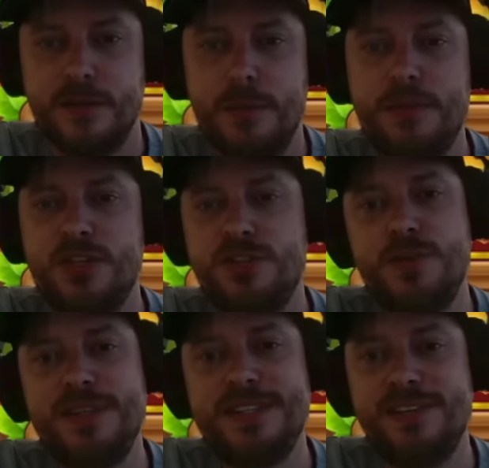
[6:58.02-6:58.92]
Maybe
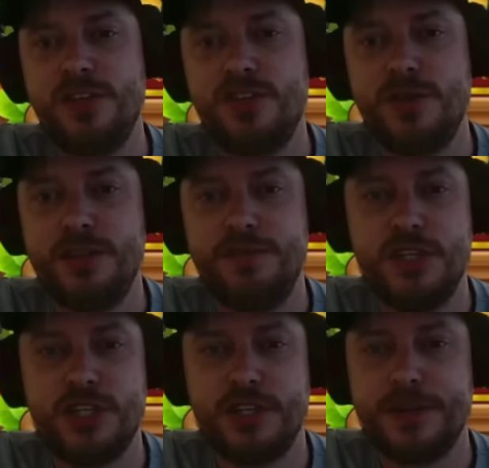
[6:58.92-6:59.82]
just resets it during the
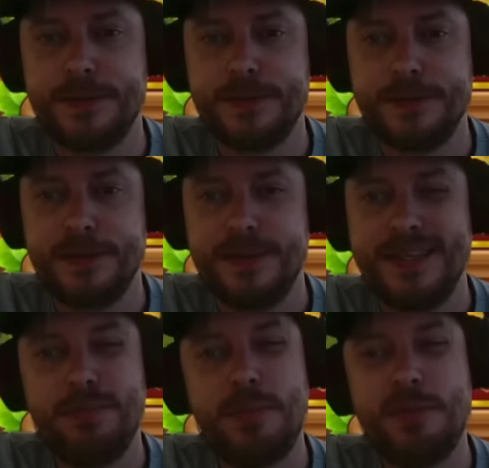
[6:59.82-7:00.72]
feature.
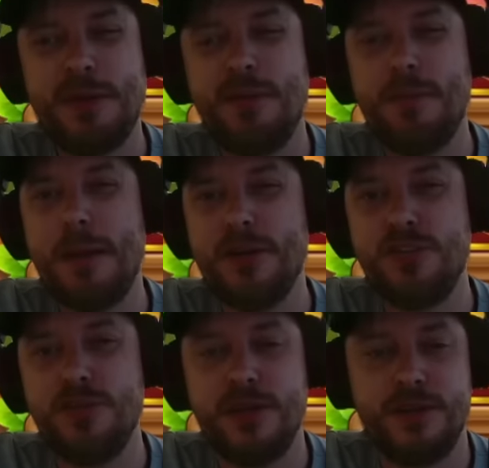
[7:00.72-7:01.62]
A bit of a bummer,
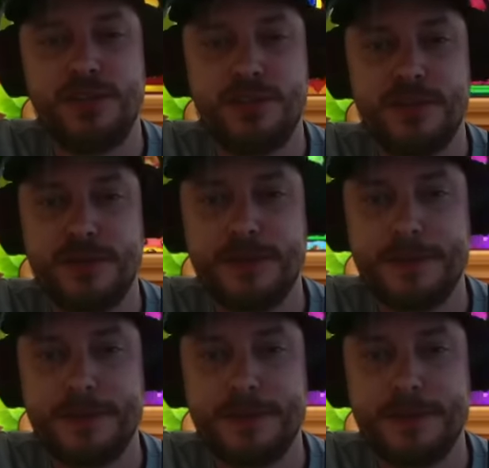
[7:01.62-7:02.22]
to be honest.